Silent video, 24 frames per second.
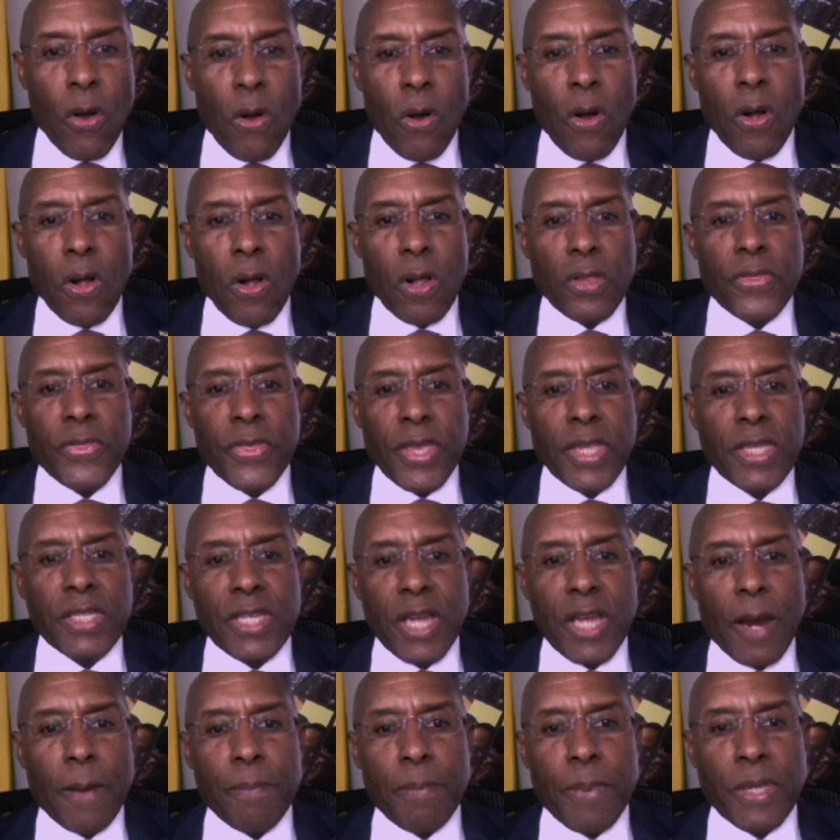All these
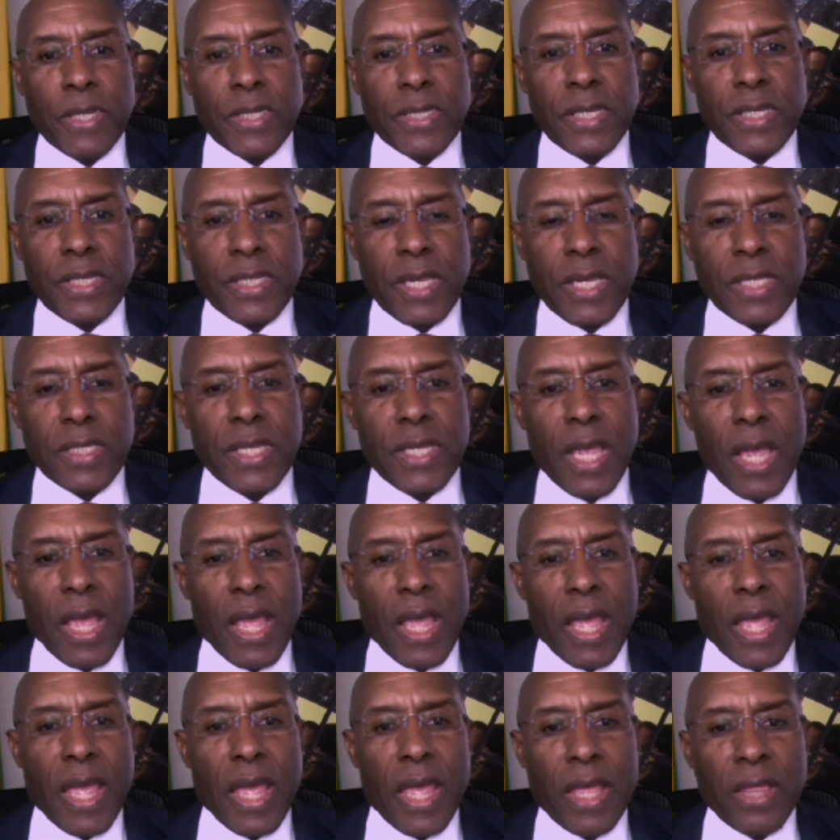are businesses
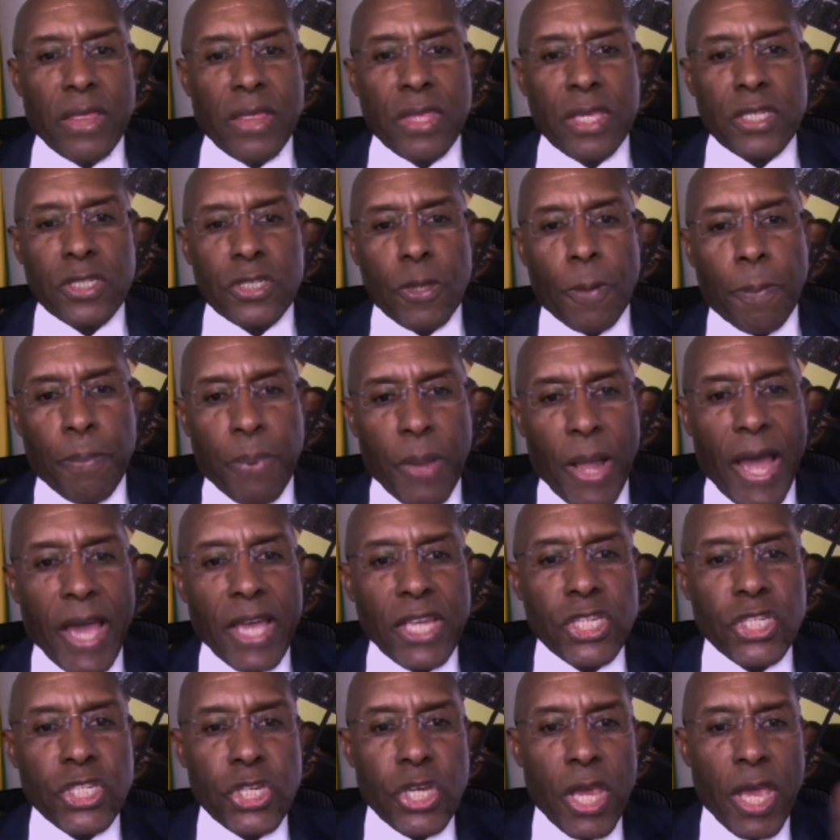in the
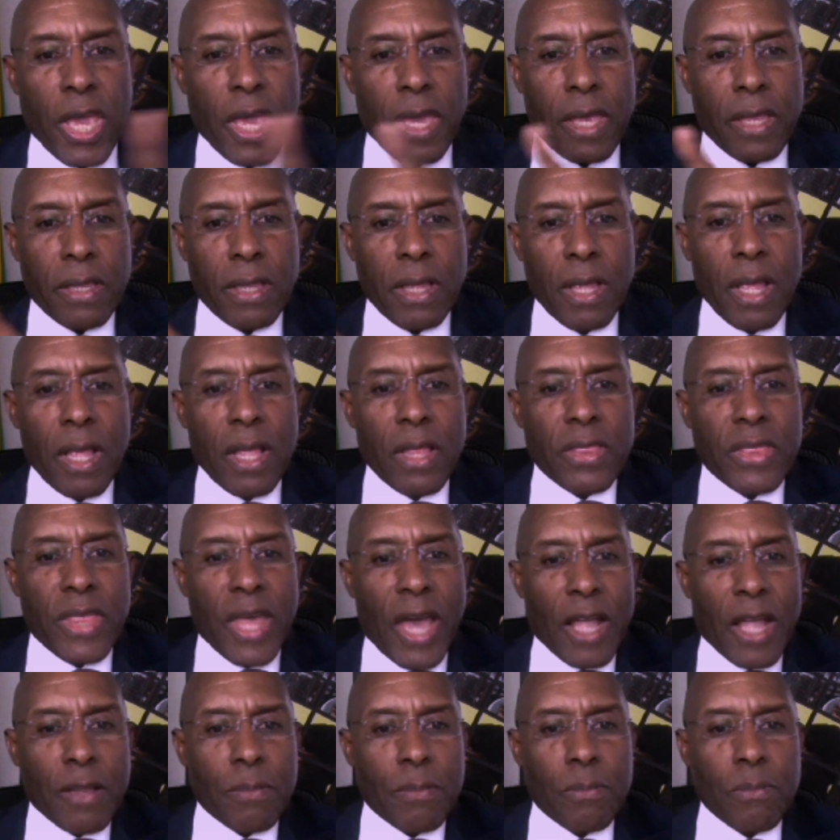supply chain
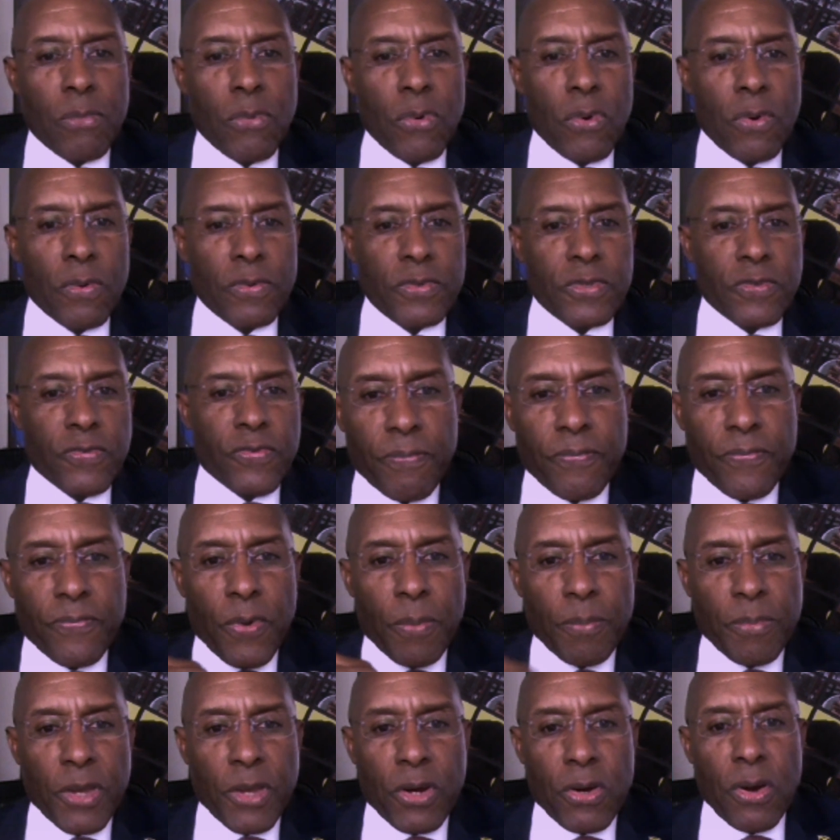that moves
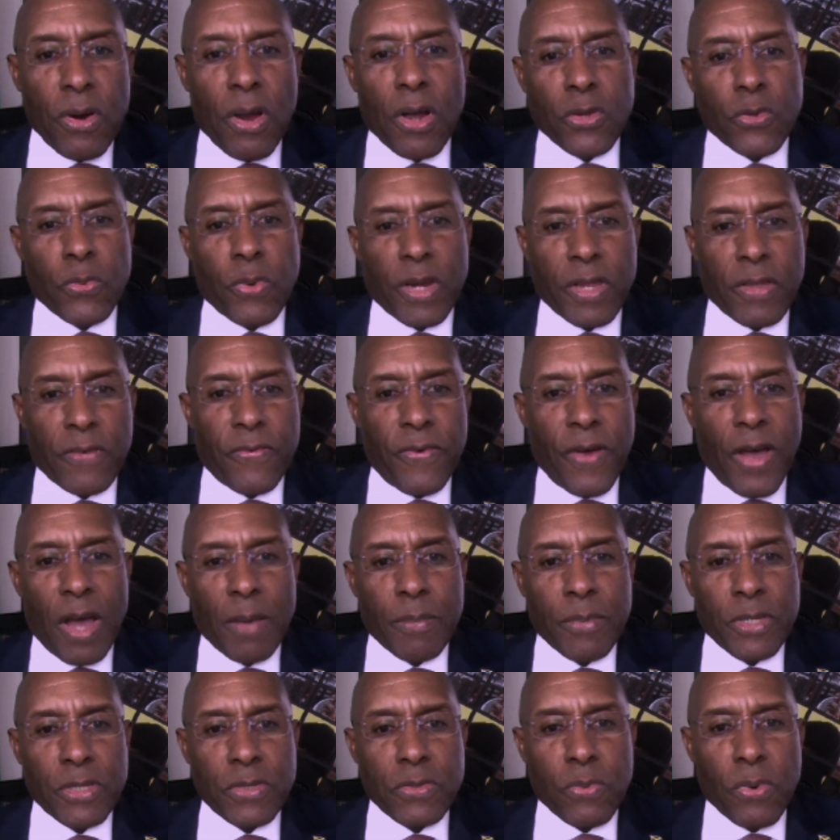from the ground where the
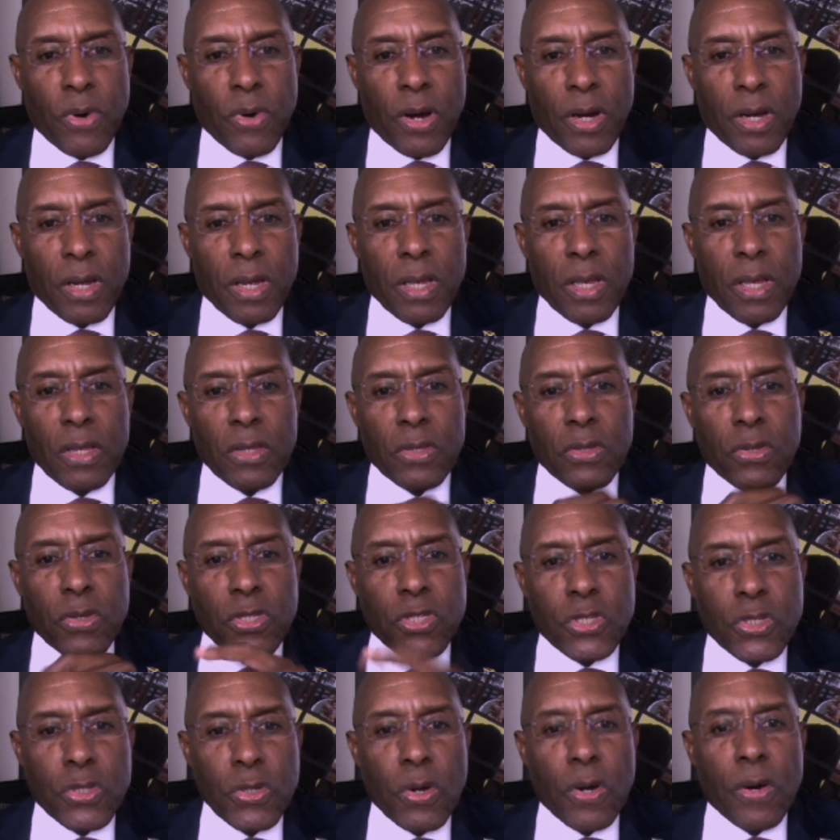farmers work to
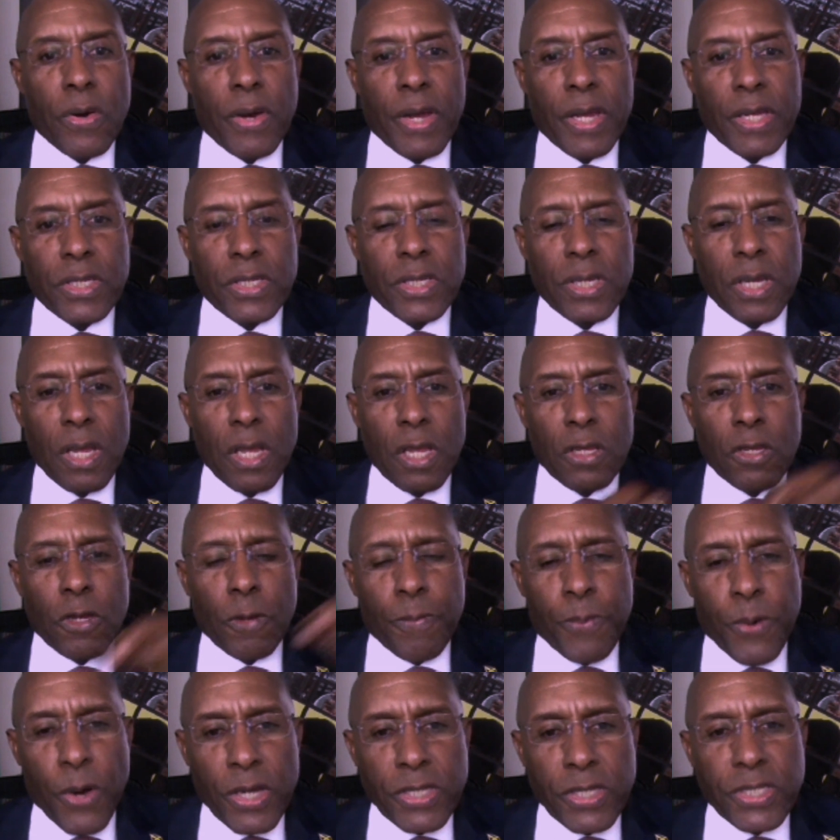storage, to
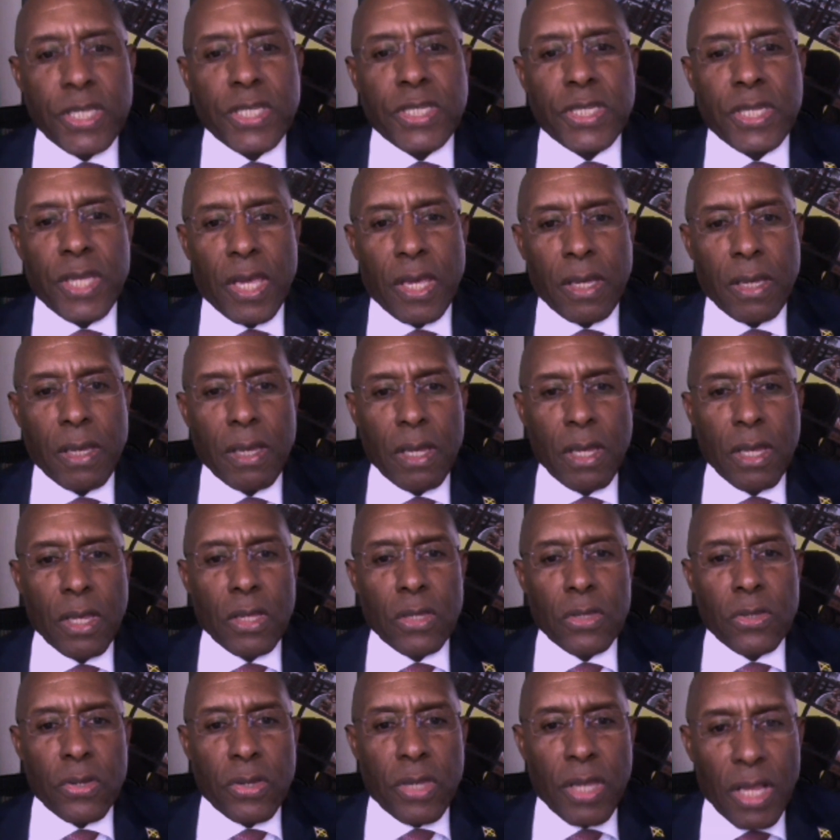processing,
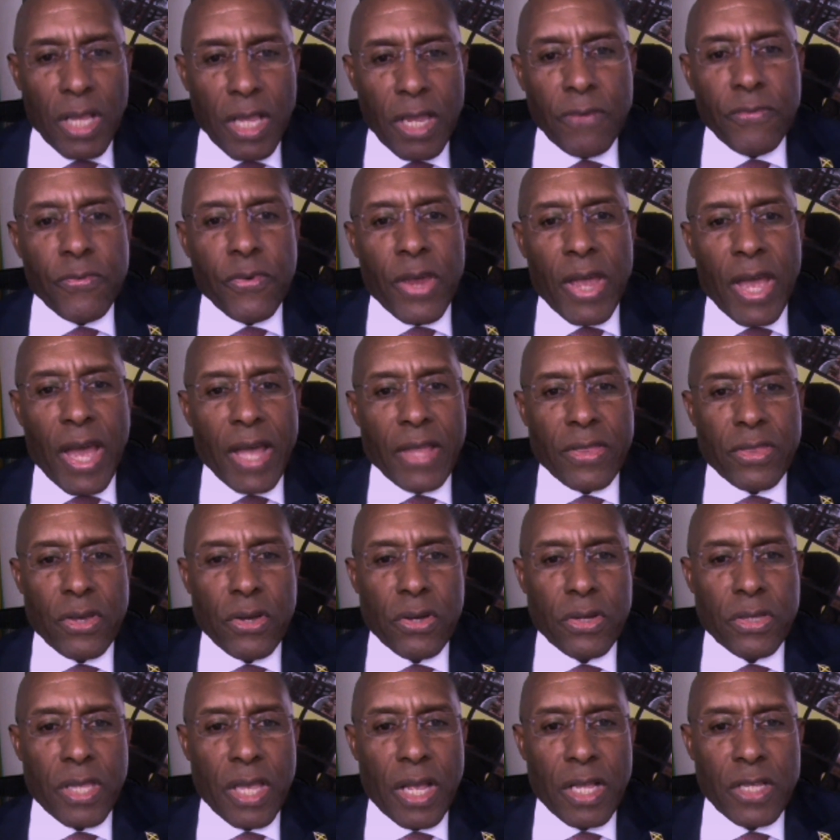to delivery at the
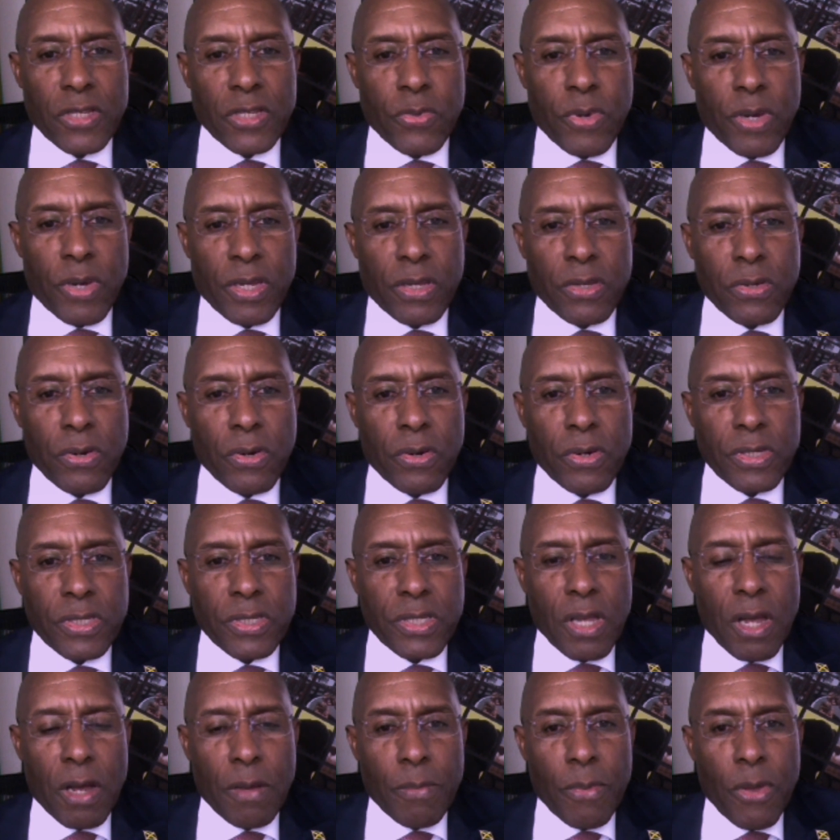hotels where the
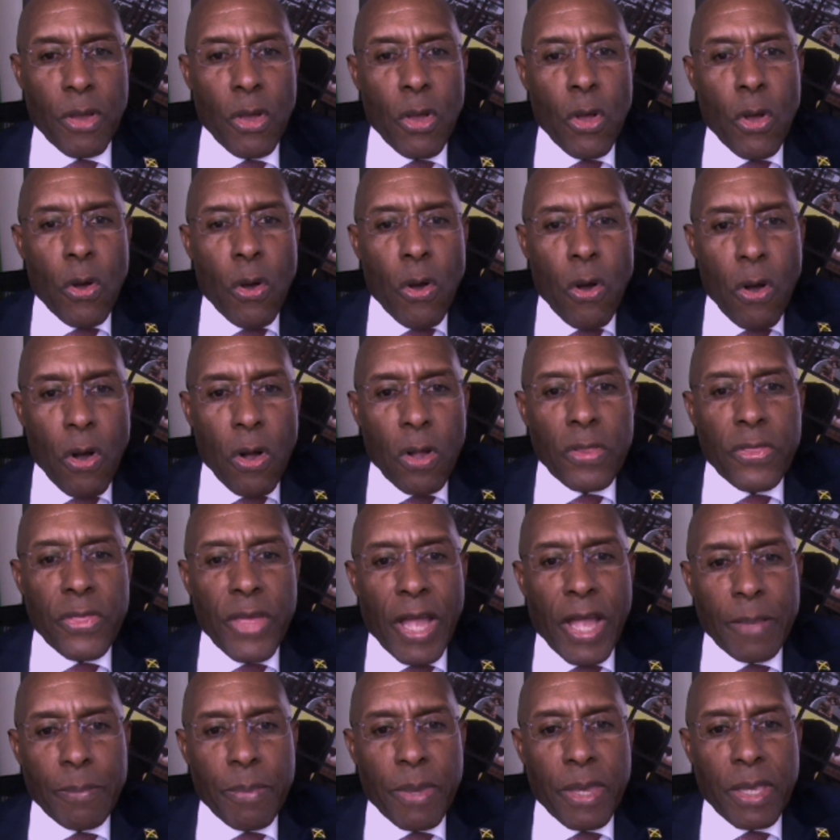tourists come, all
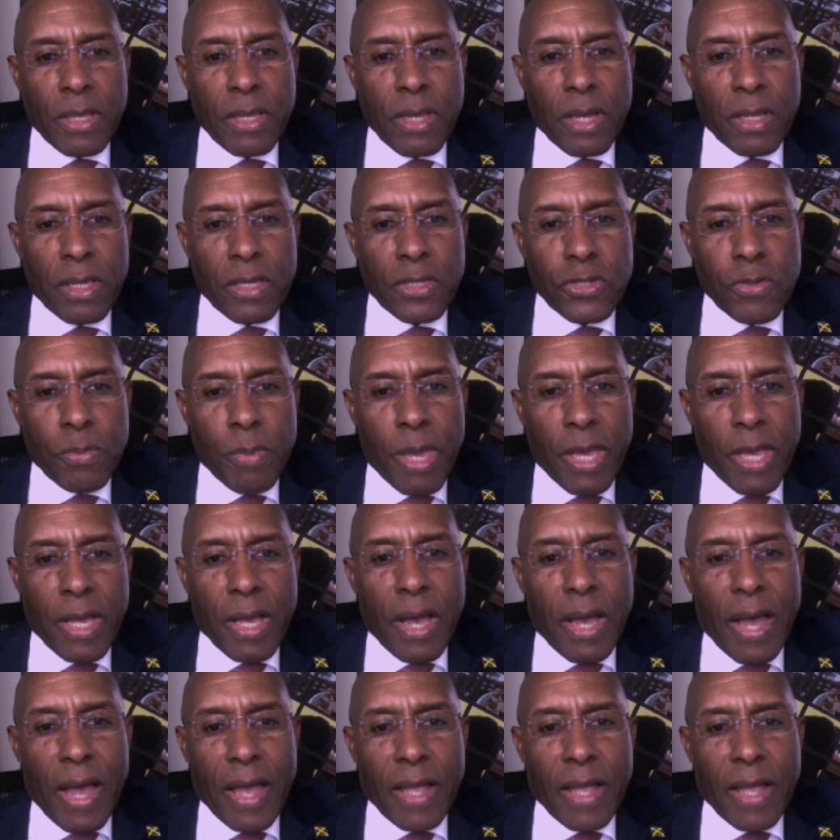that being done in Jamaica.